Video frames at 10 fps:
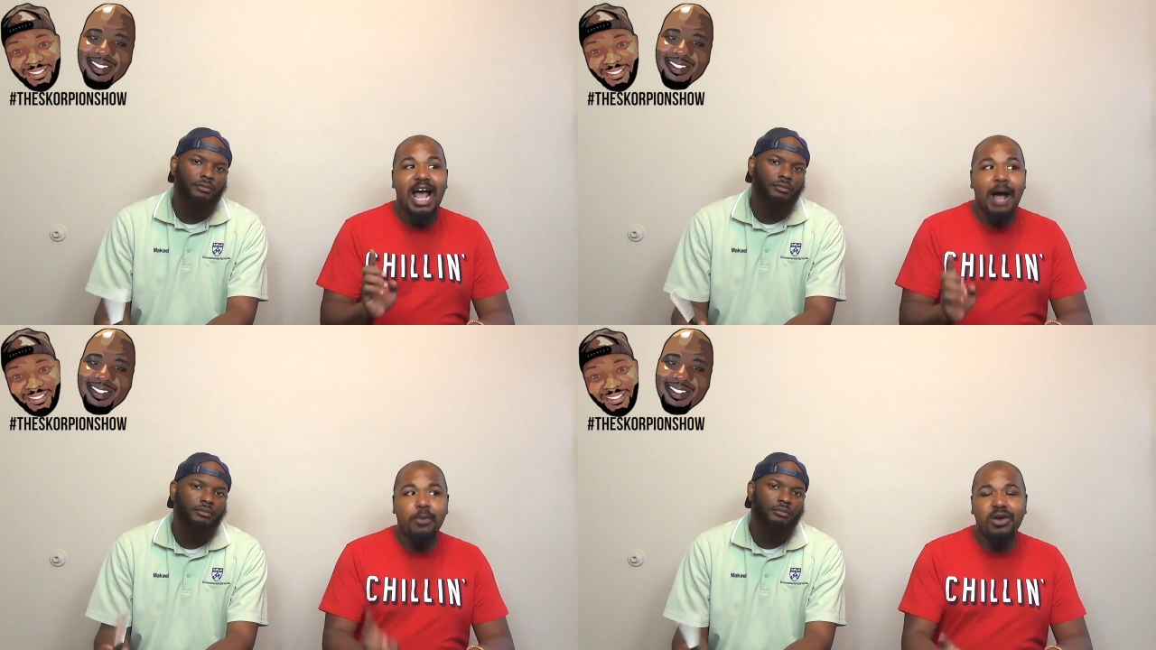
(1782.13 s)

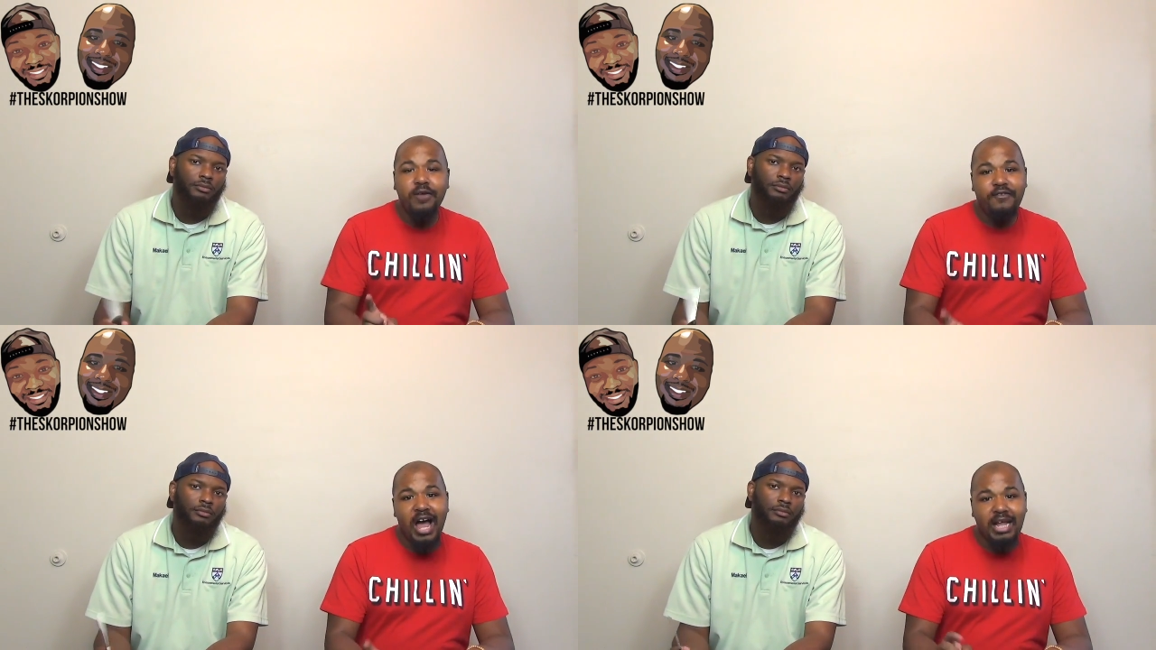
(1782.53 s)
Speaker 1: I'm going
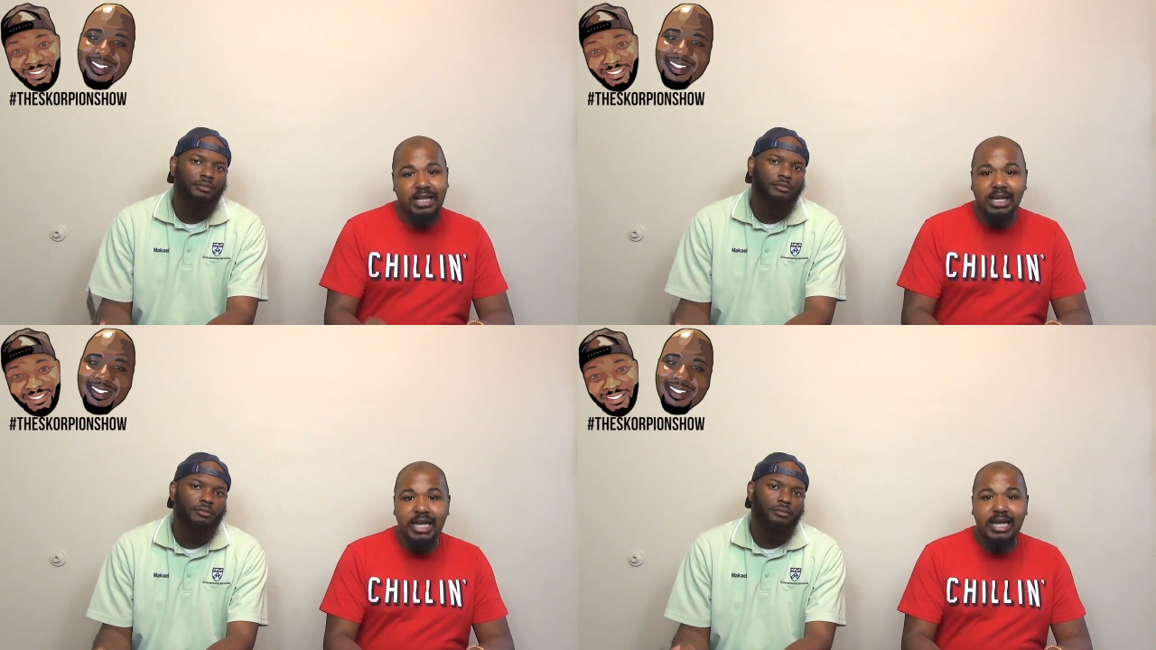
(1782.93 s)
to find
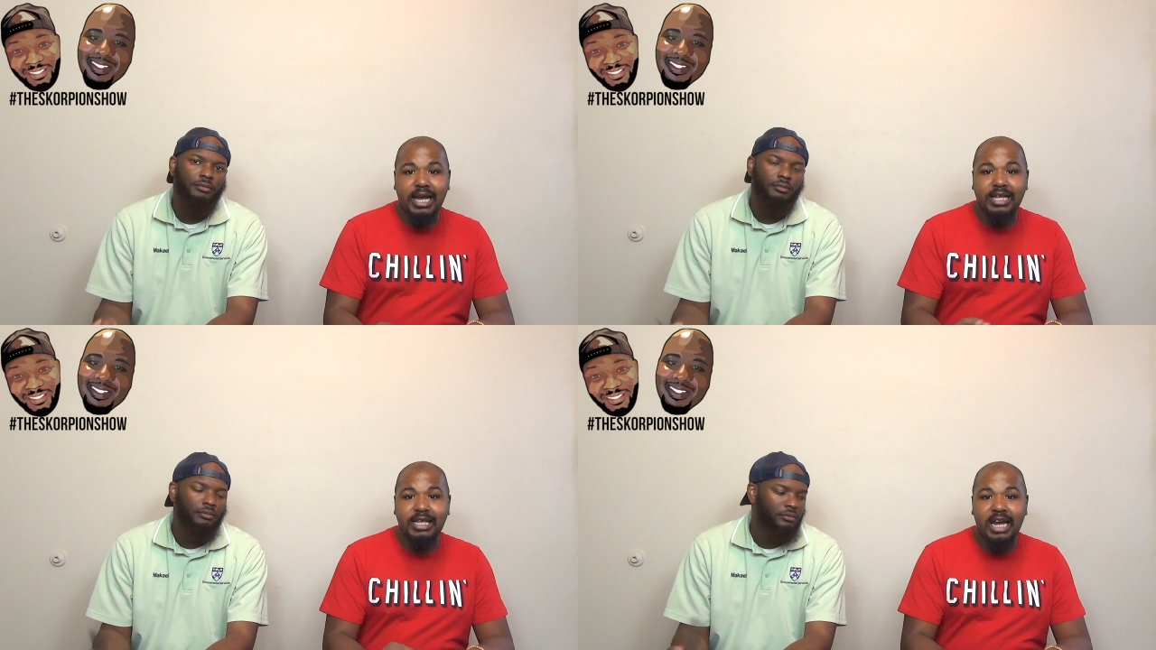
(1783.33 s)
the link
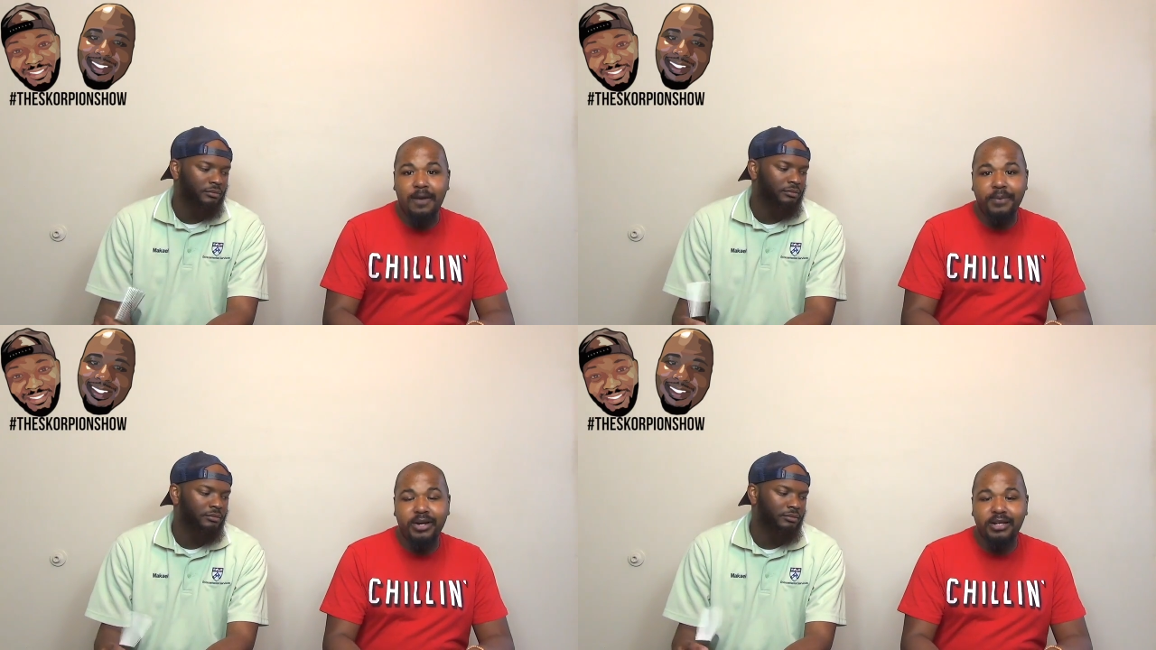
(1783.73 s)
and then
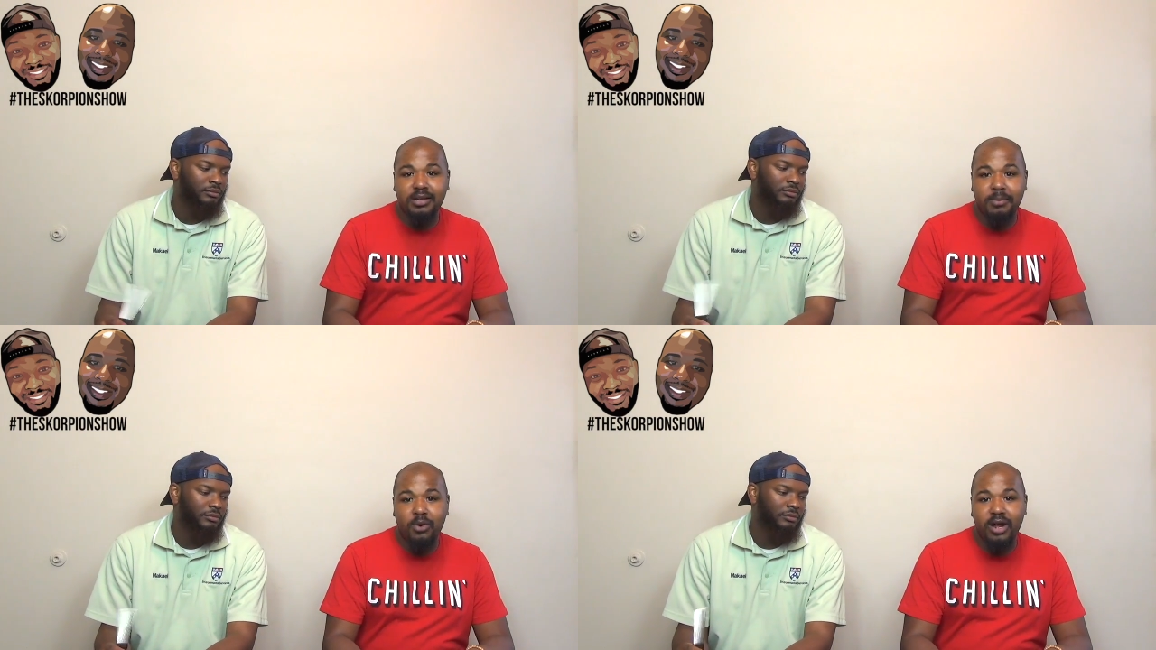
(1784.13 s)
I'll put it in
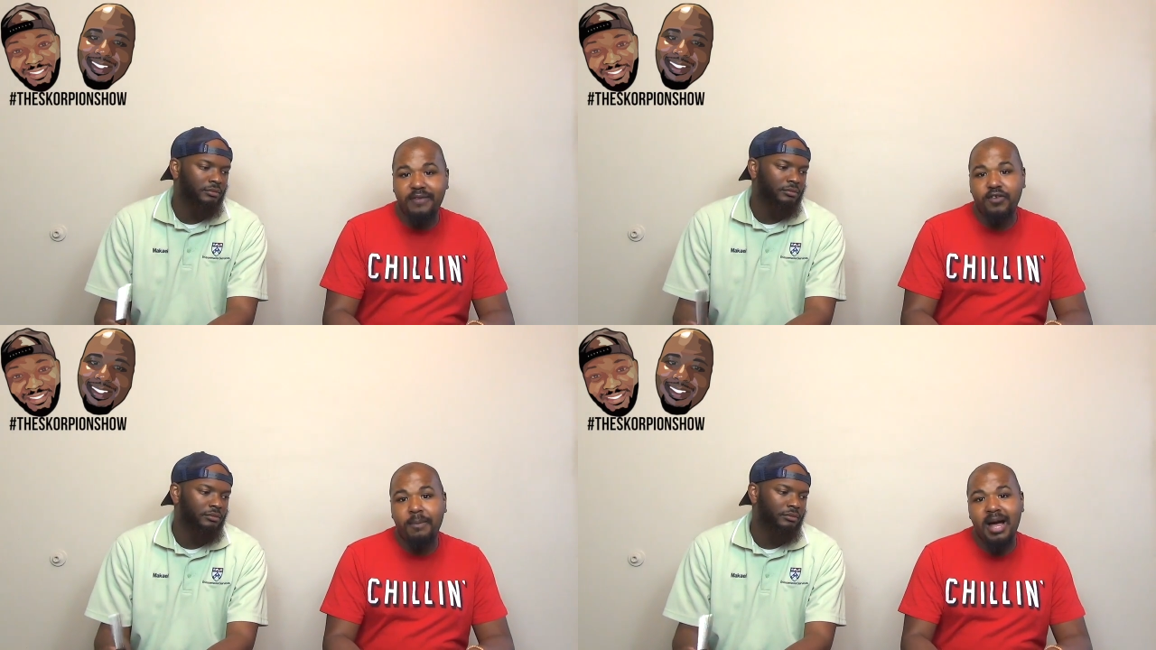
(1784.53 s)
the more
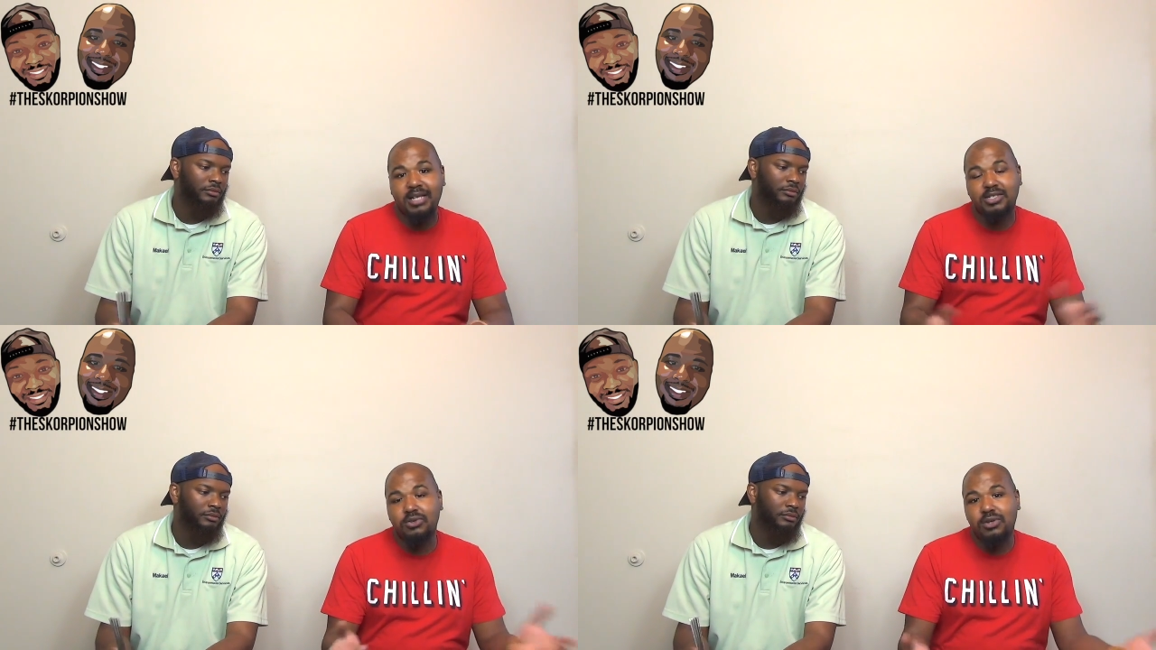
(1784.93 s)
info
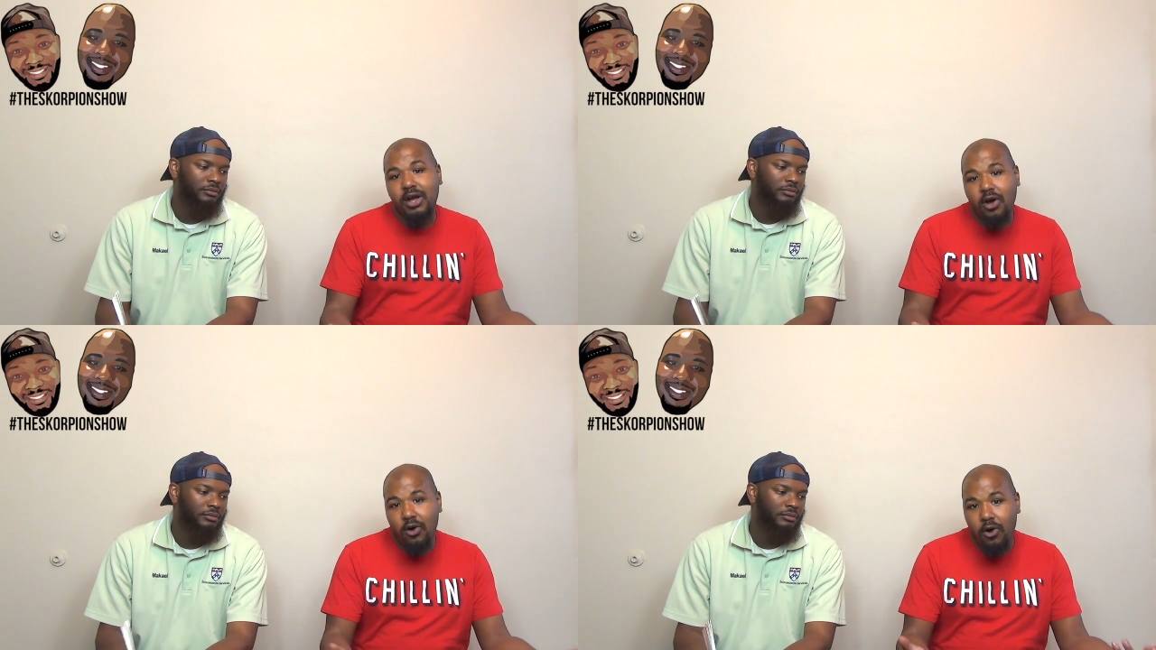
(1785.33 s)
box so you
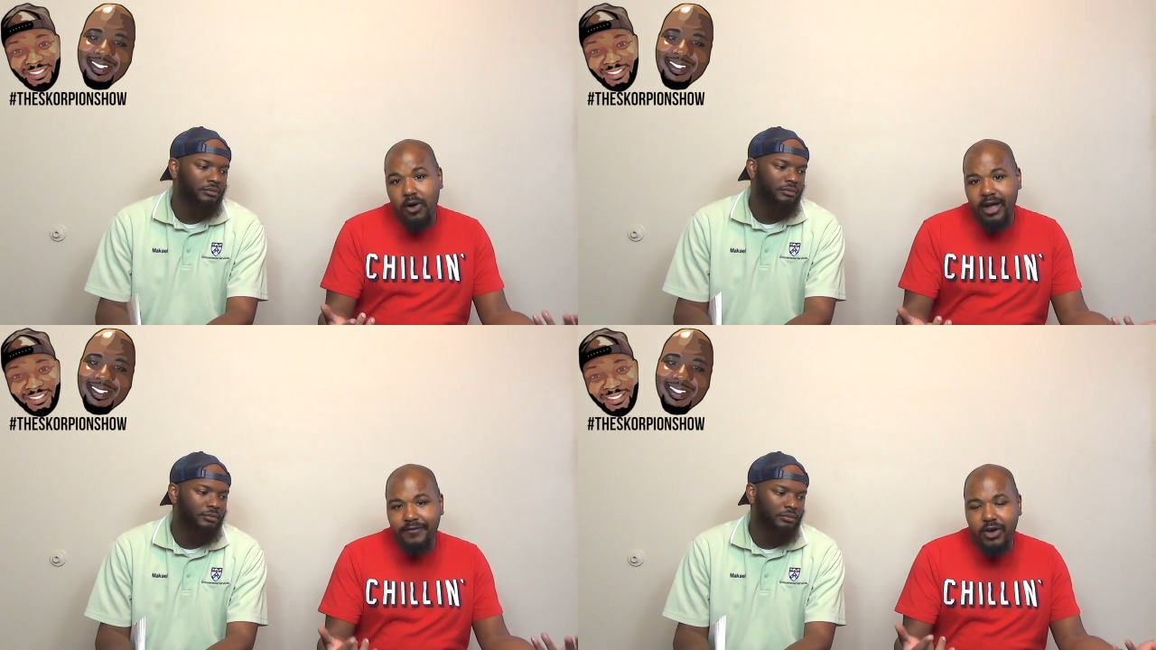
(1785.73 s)
can all
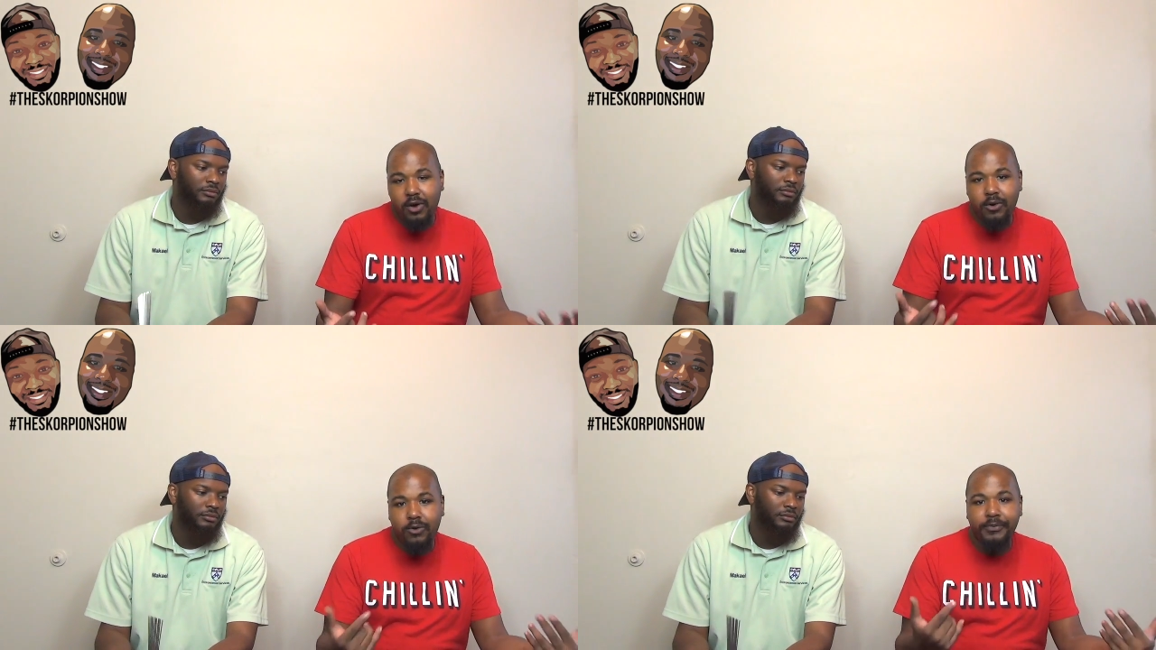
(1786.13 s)
have your
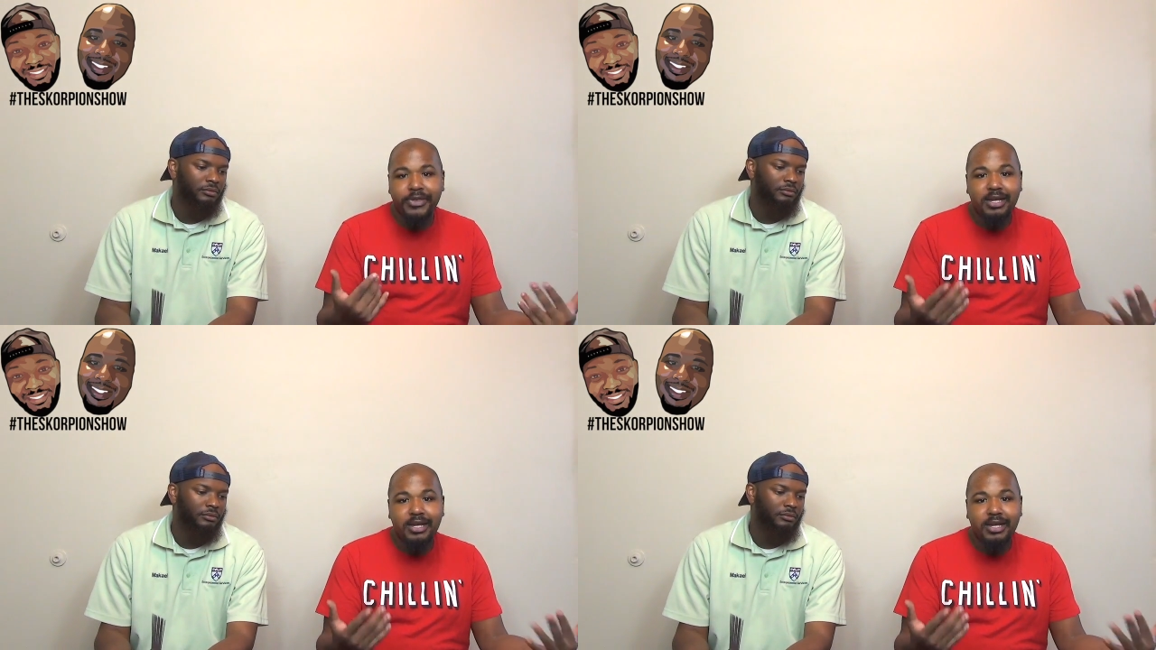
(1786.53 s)
own